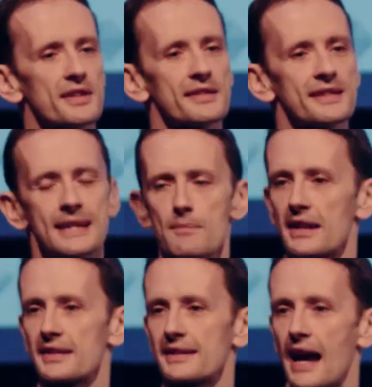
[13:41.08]
a
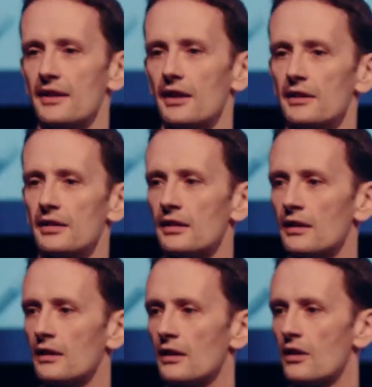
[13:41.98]
similar standard
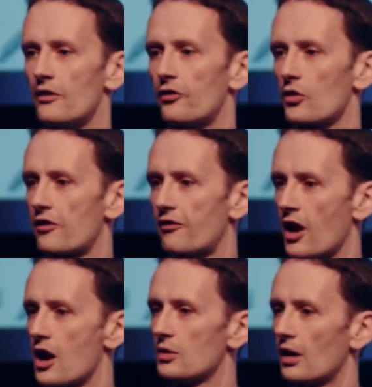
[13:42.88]
for the
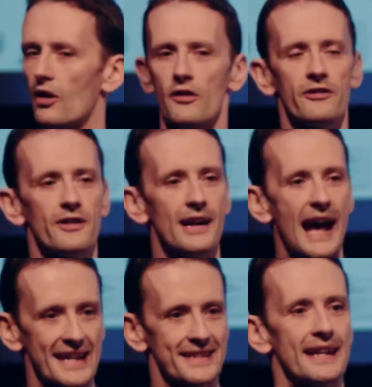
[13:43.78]
flow of
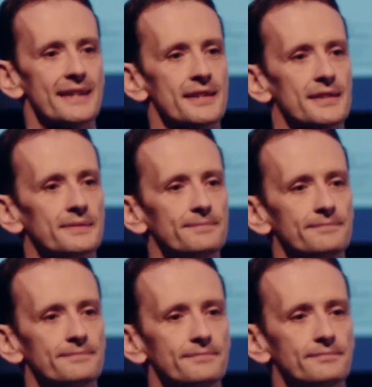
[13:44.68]
assets,
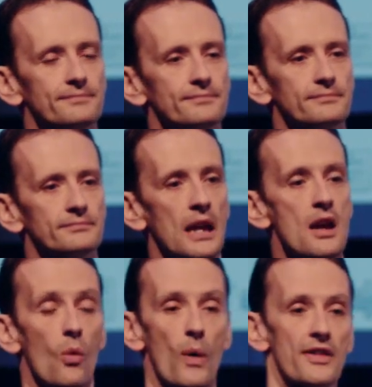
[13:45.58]

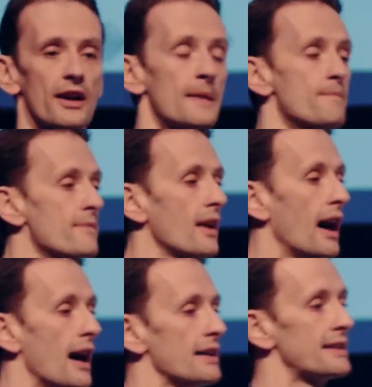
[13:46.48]
whether uh,